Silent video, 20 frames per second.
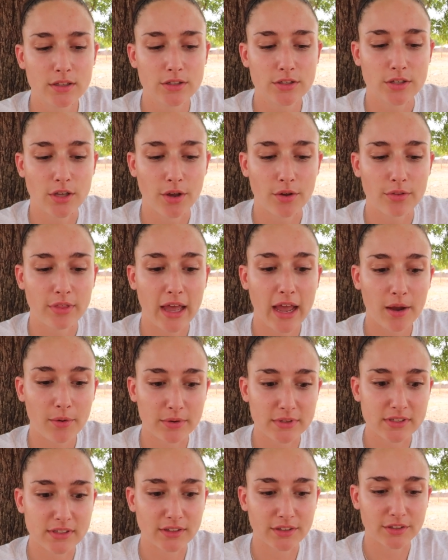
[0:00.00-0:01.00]
So that
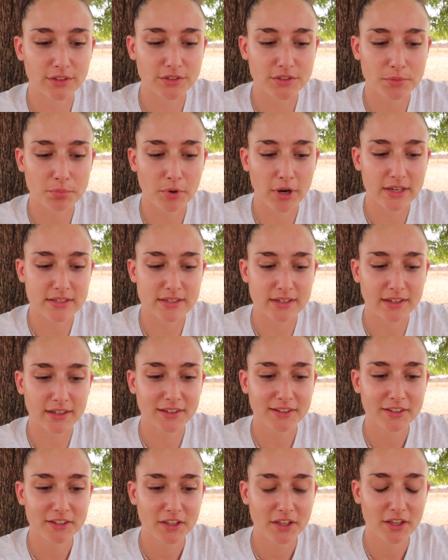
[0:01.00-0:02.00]
was a little
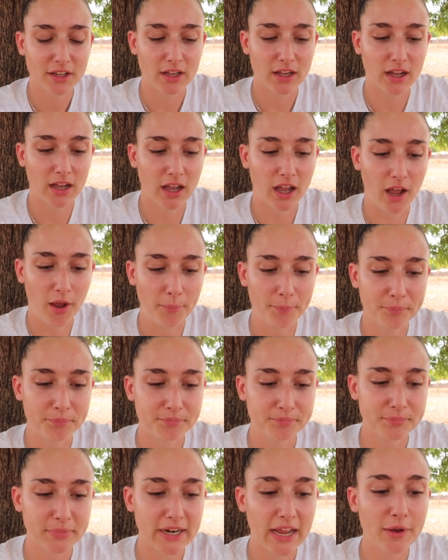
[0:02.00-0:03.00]
depressing.
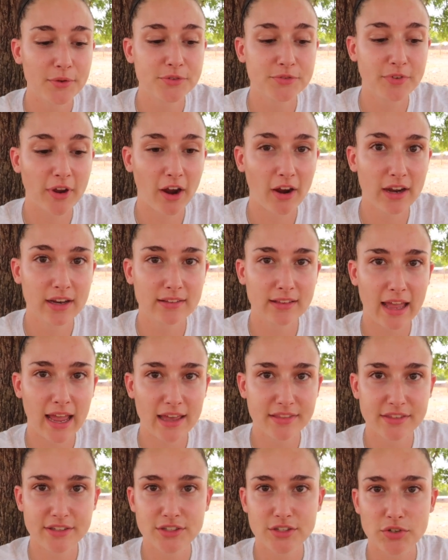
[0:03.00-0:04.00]
But I was very
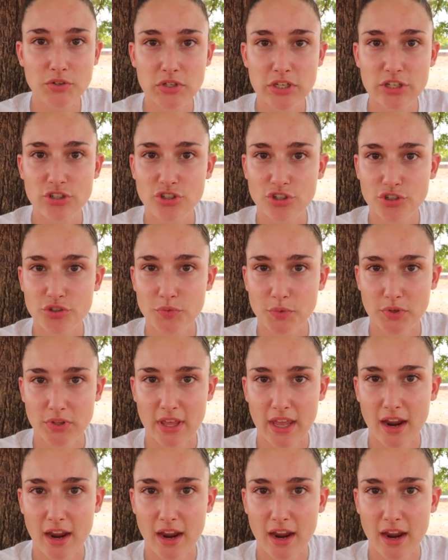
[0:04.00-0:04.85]
glad the two teachers were